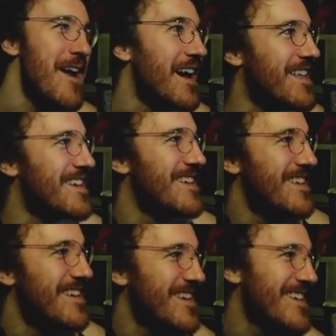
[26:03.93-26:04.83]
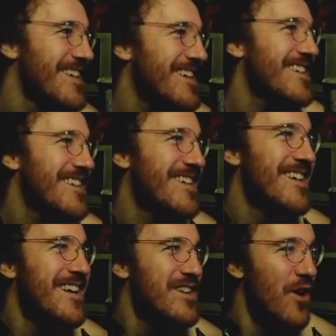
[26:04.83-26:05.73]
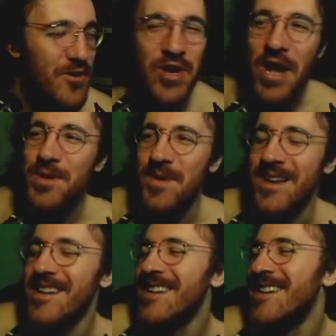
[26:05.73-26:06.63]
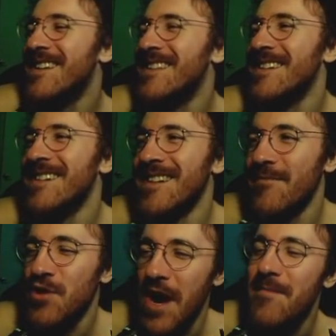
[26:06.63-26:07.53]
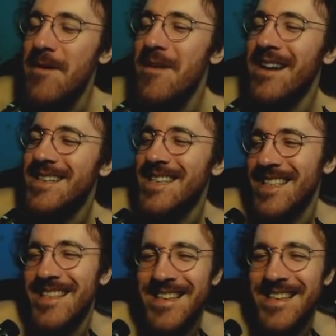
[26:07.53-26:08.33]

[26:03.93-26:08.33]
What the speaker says: man. Don't judge me. I'm trying my best.